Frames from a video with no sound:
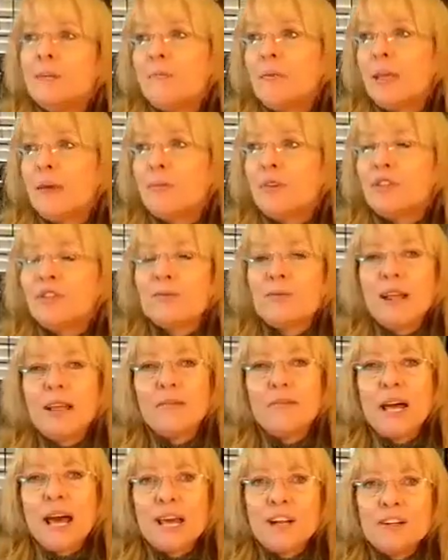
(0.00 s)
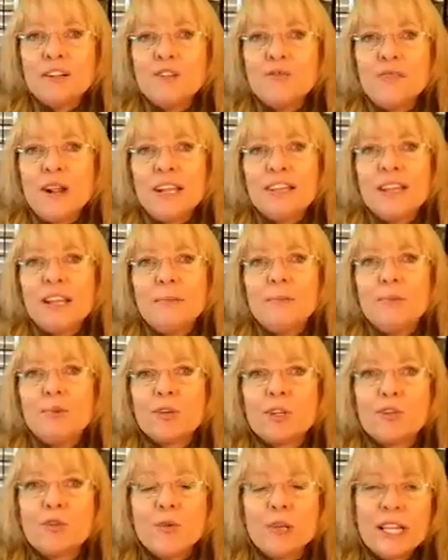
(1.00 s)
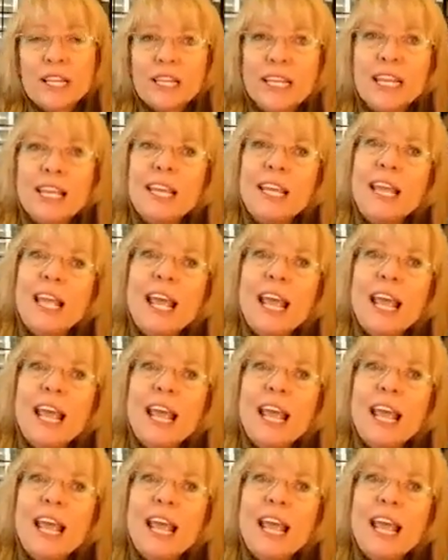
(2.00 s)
Be able to write patterns, write them more quickly,